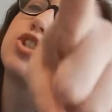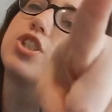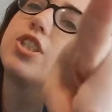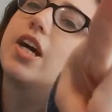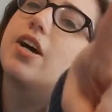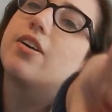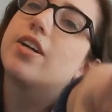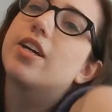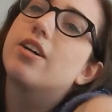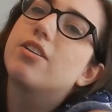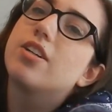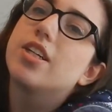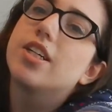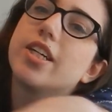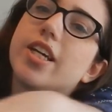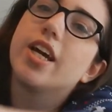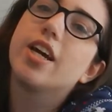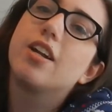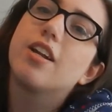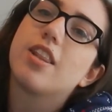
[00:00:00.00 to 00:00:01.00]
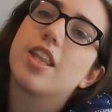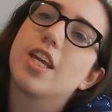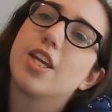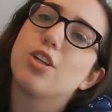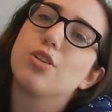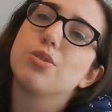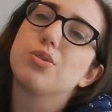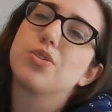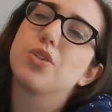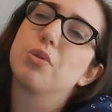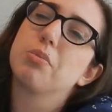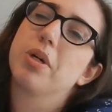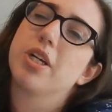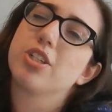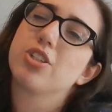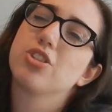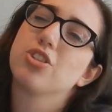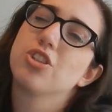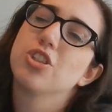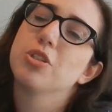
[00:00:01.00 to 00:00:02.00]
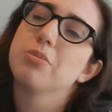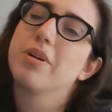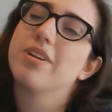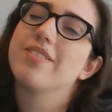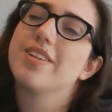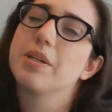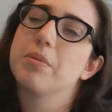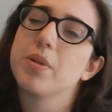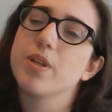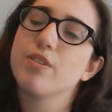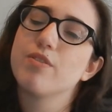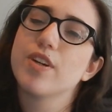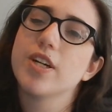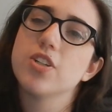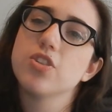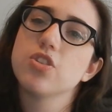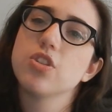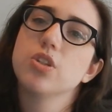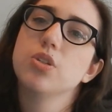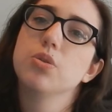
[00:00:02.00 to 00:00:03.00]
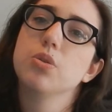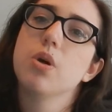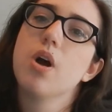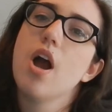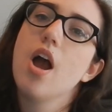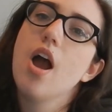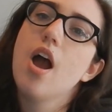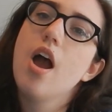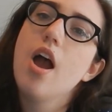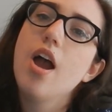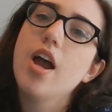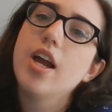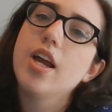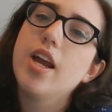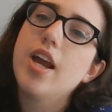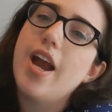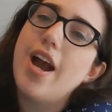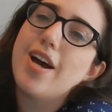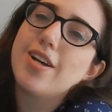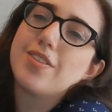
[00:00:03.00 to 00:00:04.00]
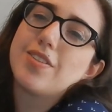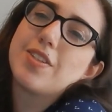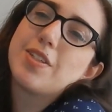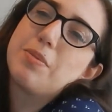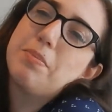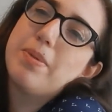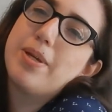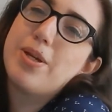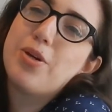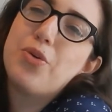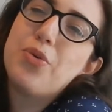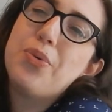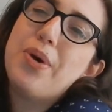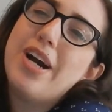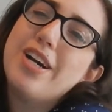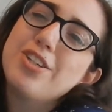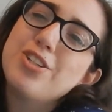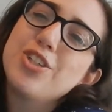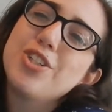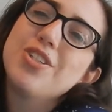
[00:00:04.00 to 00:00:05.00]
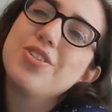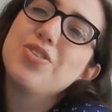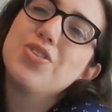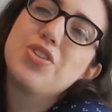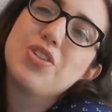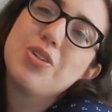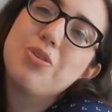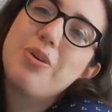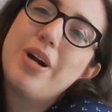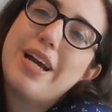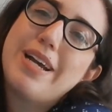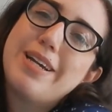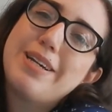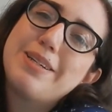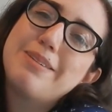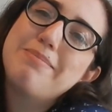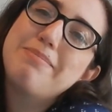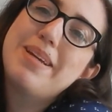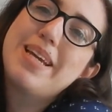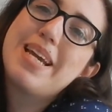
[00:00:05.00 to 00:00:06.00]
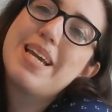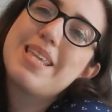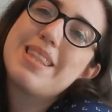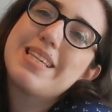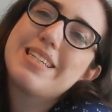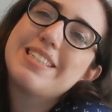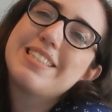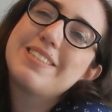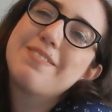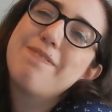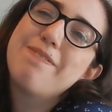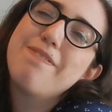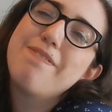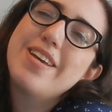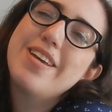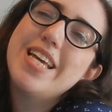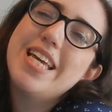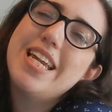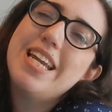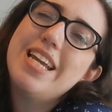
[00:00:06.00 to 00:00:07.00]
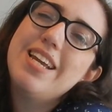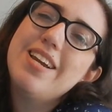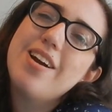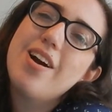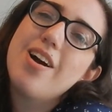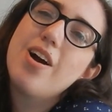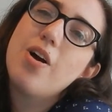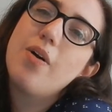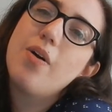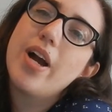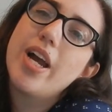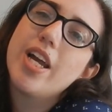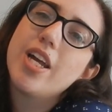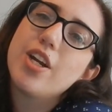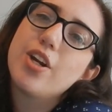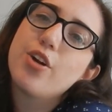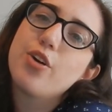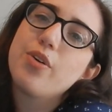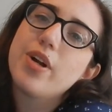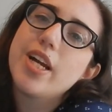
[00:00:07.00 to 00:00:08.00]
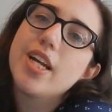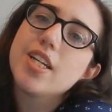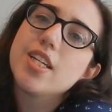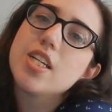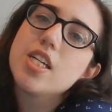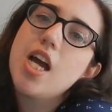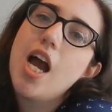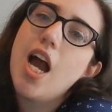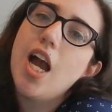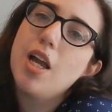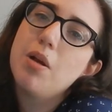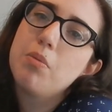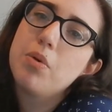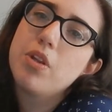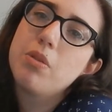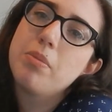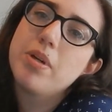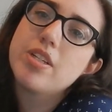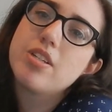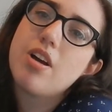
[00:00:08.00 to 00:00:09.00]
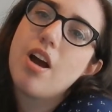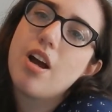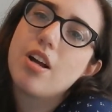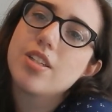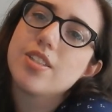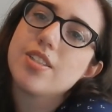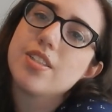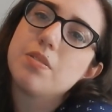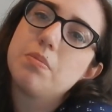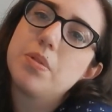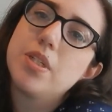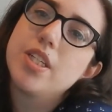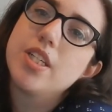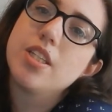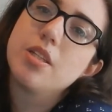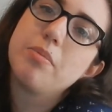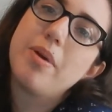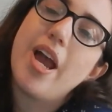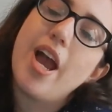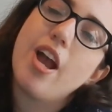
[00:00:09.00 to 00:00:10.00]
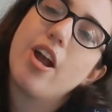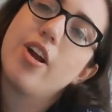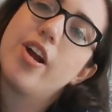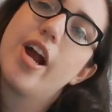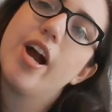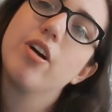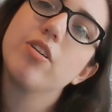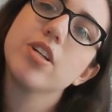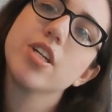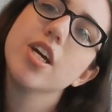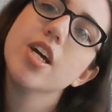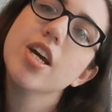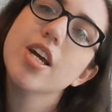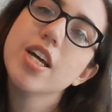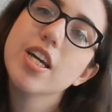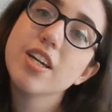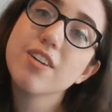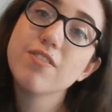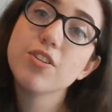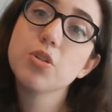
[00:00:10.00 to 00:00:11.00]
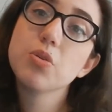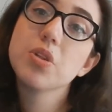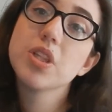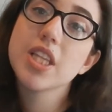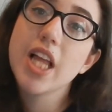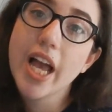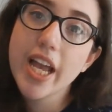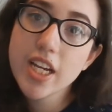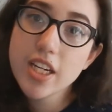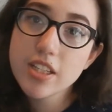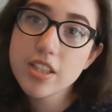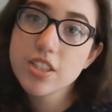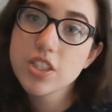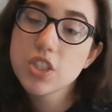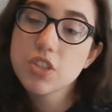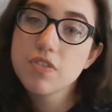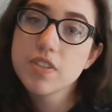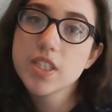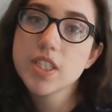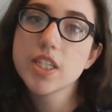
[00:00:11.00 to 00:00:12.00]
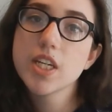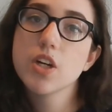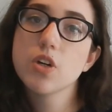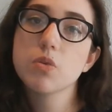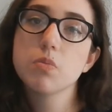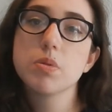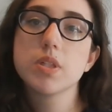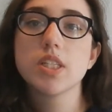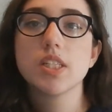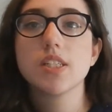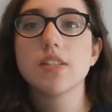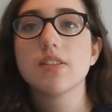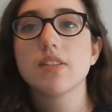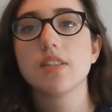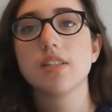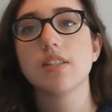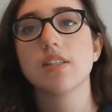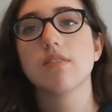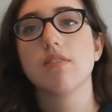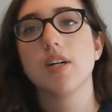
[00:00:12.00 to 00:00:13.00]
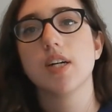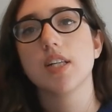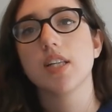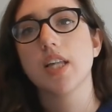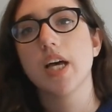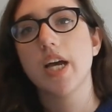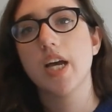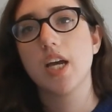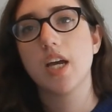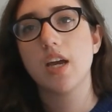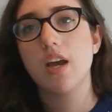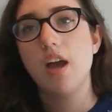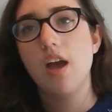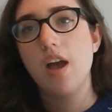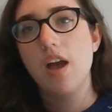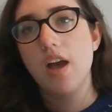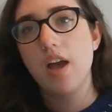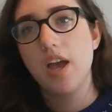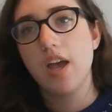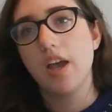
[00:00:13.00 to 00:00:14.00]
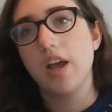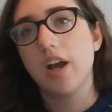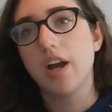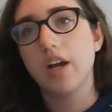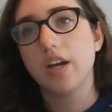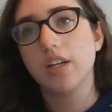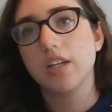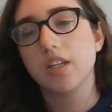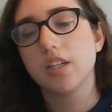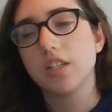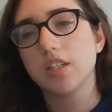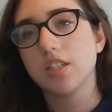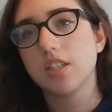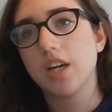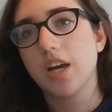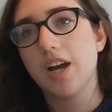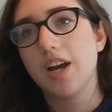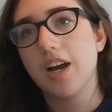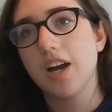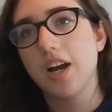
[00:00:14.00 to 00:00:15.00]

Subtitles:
shout out again, thank you so much to my family and friends who asked me questions so I could make this video. I had a great time with my dog sleeping in the background. If you liked this video, please leave a like and